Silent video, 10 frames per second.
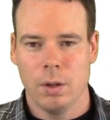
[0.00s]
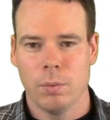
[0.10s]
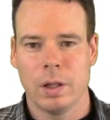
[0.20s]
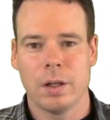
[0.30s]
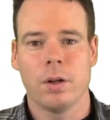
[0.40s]

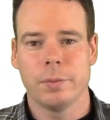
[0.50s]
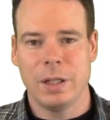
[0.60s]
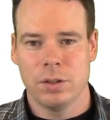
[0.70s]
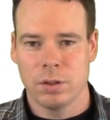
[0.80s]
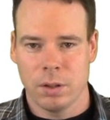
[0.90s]
Well, it all
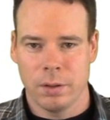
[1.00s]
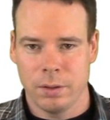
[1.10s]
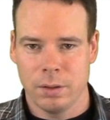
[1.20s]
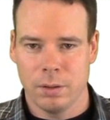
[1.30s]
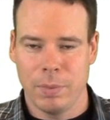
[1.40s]
depends
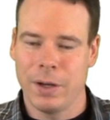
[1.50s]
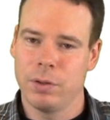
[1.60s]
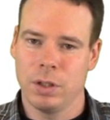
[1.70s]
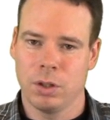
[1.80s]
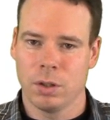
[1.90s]
on the
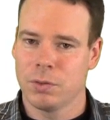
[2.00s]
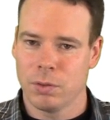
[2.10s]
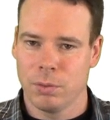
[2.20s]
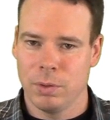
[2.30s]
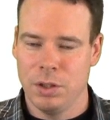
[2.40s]
bounding curves
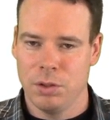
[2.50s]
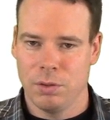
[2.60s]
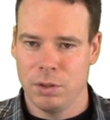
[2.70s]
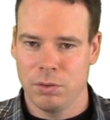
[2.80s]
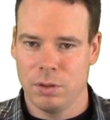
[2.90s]
for the region
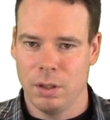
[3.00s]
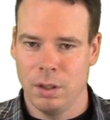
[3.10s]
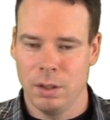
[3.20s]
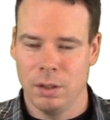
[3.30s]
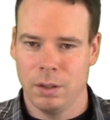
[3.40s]
you're interested
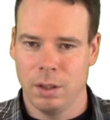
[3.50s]
in